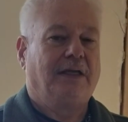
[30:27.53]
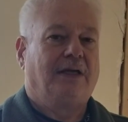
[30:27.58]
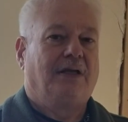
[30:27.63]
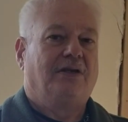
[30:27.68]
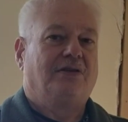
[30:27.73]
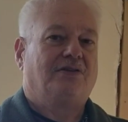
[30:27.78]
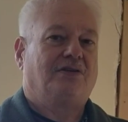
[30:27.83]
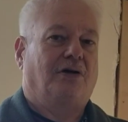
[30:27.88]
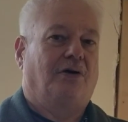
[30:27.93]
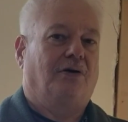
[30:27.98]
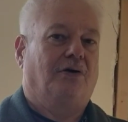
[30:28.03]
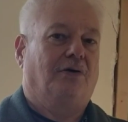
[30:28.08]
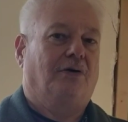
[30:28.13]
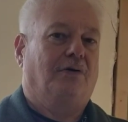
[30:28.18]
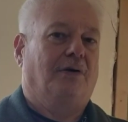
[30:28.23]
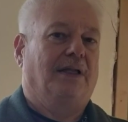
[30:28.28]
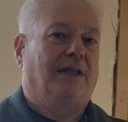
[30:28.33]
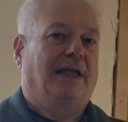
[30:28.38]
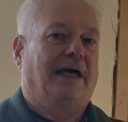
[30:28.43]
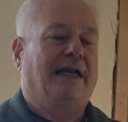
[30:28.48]
So
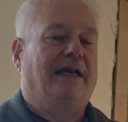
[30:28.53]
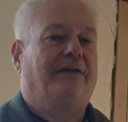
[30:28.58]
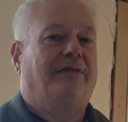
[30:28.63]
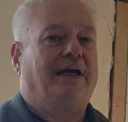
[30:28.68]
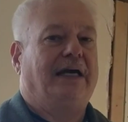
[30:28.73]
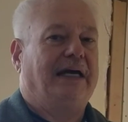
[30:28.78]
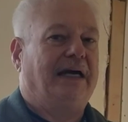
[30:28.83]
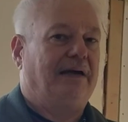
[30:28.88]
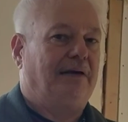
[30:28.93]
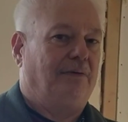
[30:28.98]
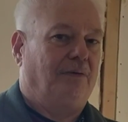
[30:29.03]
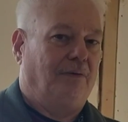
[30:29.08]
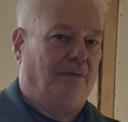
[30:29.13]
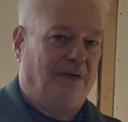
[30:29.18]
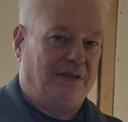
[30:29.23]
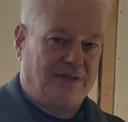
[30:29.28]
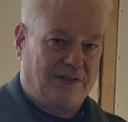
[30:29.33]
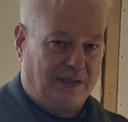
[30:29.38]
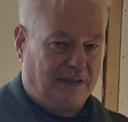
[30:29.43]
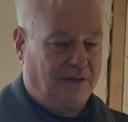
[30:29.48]
a lot of that
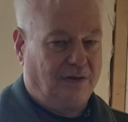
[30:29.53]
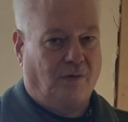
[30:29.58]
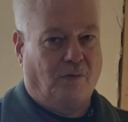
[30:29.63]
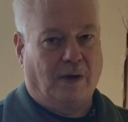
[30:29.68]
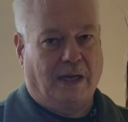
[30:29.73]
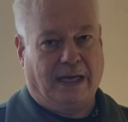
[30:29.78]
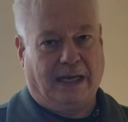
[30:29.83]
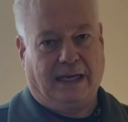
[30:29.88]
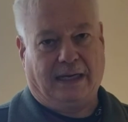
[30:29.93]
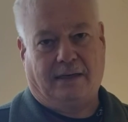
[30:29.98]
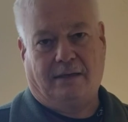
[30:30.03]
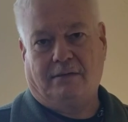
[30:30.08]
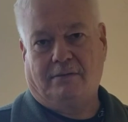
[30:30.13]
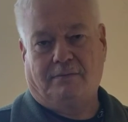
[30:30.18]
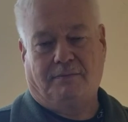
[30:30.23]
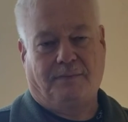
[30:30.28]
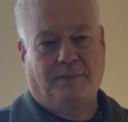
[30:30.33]
was in the way.